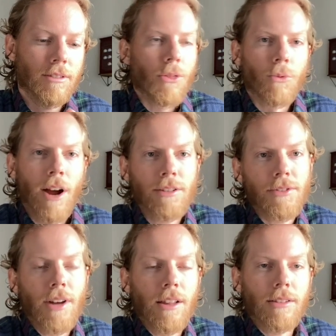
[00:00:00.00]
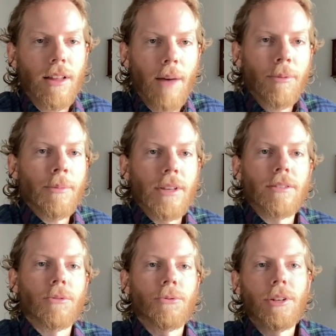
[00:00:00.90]
The Rise of Silas Lapham is
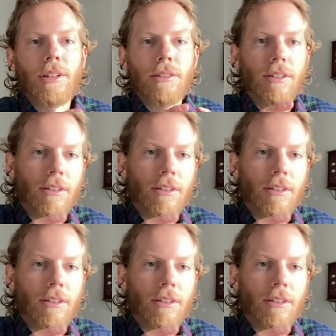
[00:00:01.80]
a realistic